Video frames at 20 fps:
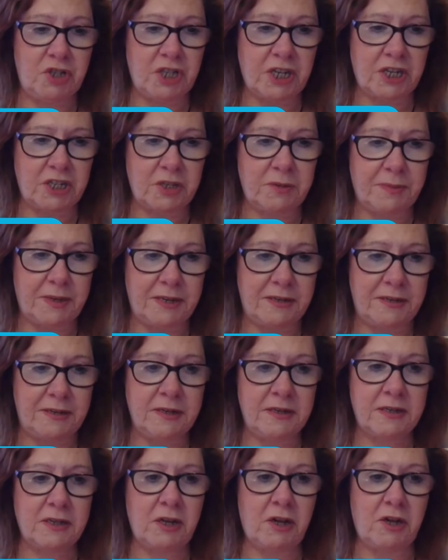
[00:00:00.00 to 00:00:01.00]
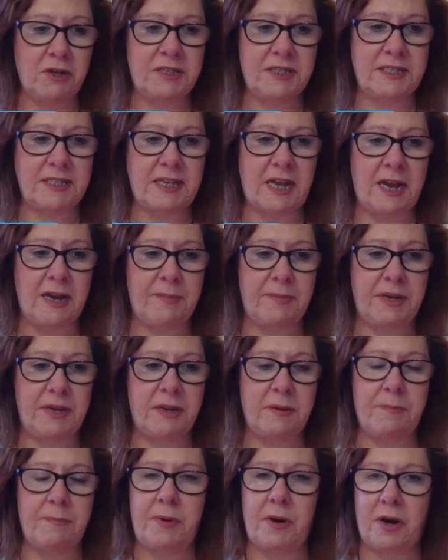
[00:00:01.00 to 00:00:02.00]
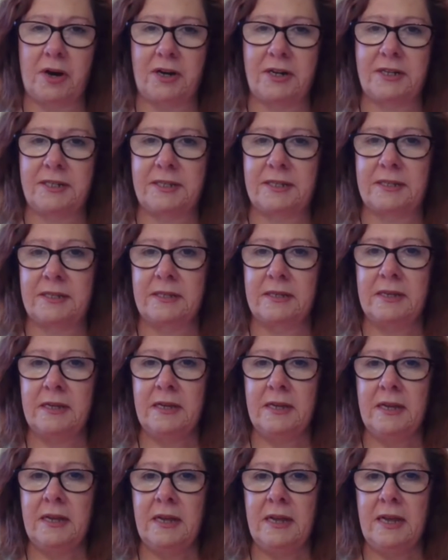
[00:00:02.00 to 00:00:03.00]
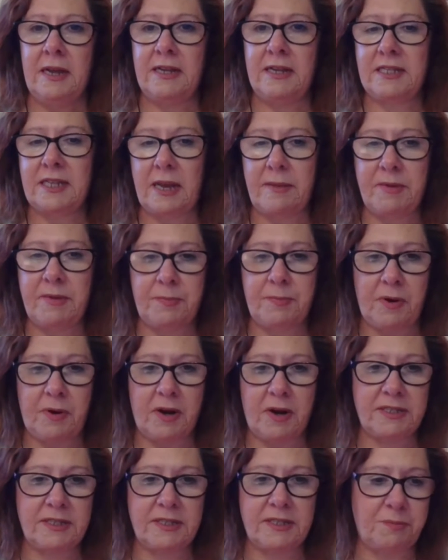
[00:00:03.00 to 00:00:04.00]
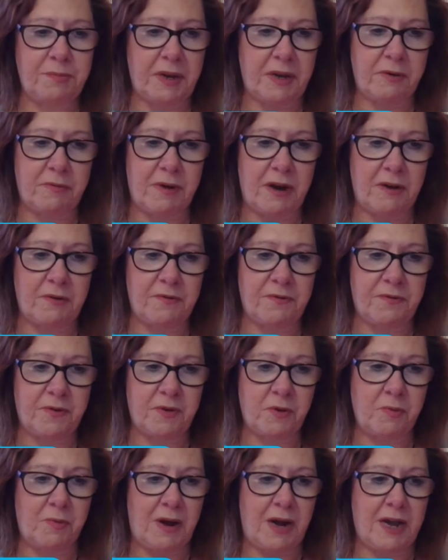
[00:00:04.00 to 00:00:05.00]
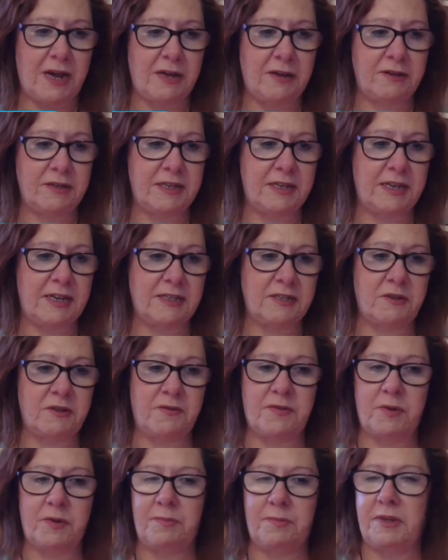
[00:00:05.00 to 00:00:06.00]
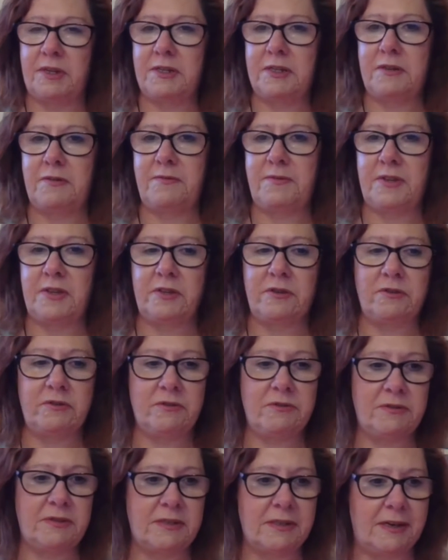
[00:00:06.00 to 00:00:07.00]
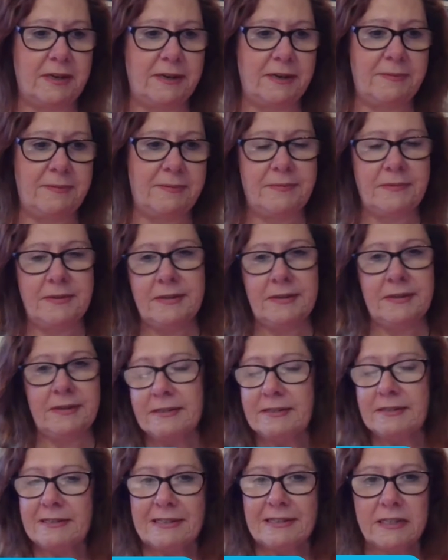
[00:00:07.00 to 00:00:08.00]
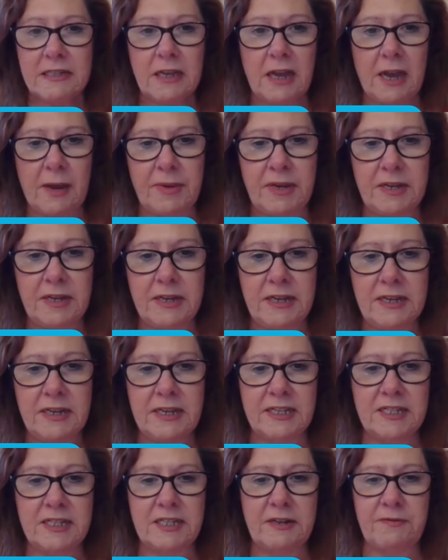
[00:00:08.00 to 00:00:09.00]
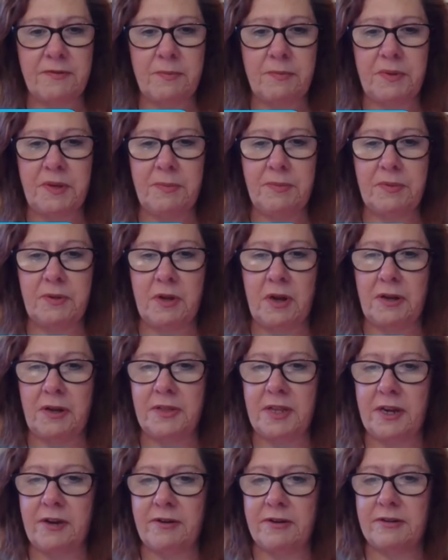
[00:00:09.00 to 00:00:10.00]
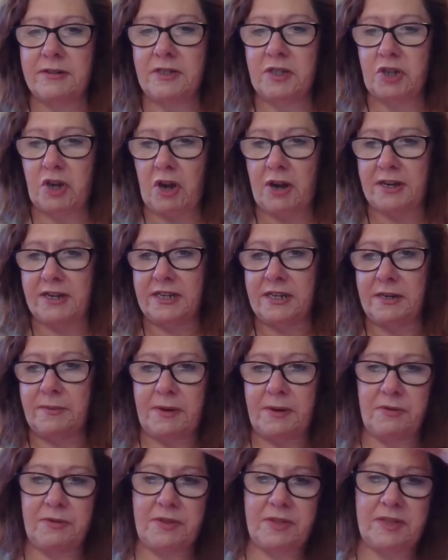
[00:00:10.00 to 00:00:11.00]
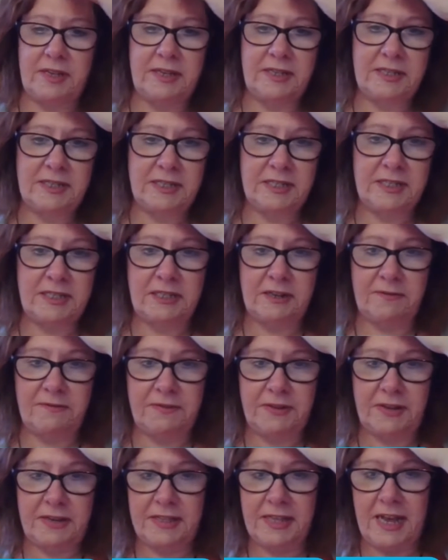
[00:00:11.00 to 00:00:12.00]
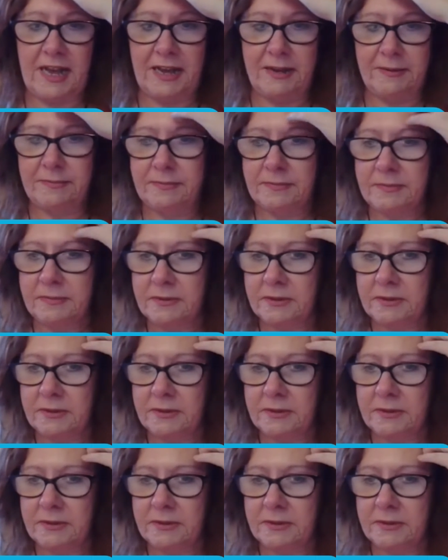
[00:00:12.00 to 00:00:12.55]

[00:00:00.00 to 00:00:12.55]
gentleman called Simon Parks. And Simon Parks has been around for a while. He has over 1 million views. He gets different people on there and talking about things and stuff like that.